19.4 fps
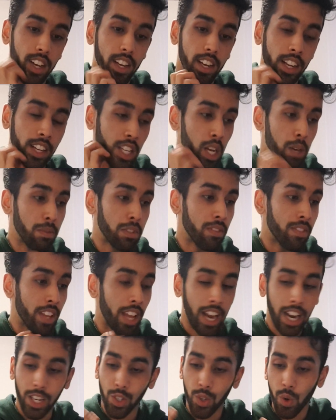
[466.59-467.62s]
In terms of the
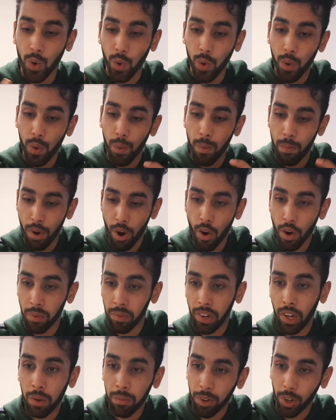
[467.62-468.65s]
actual poem,
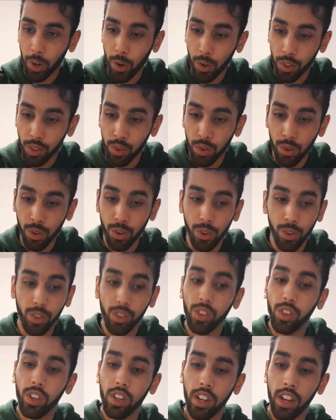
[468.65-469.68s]
now I'm gonna go
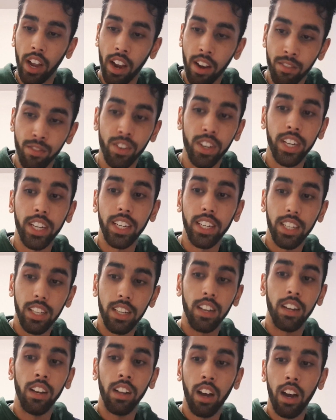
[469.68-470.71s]
through every
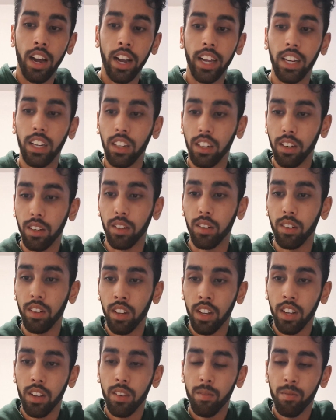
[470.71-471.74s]
line,
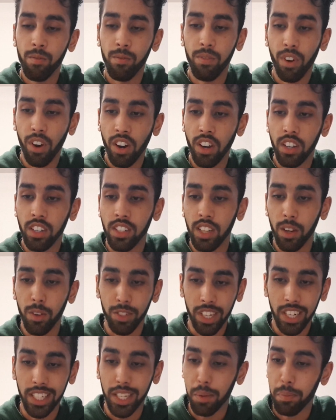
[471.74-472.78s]
verse. I was
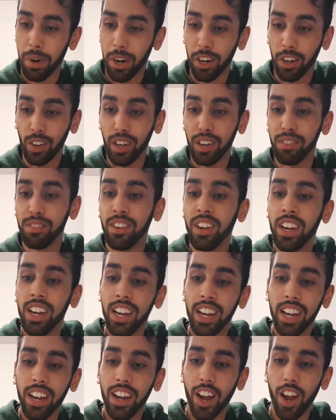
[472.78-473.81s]
gonna say paragraph,
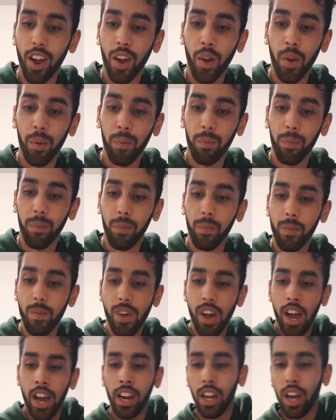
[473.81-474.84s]
and
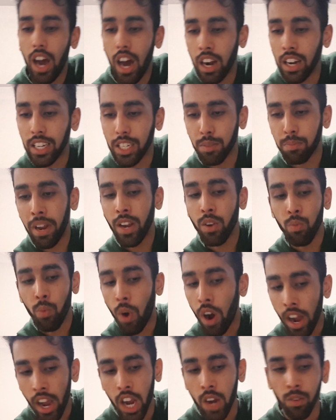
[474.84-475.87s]
I'll explain
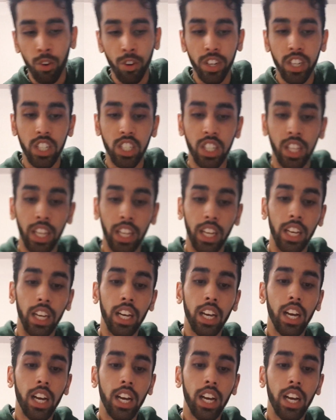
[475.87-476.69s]
why I wrote each thing.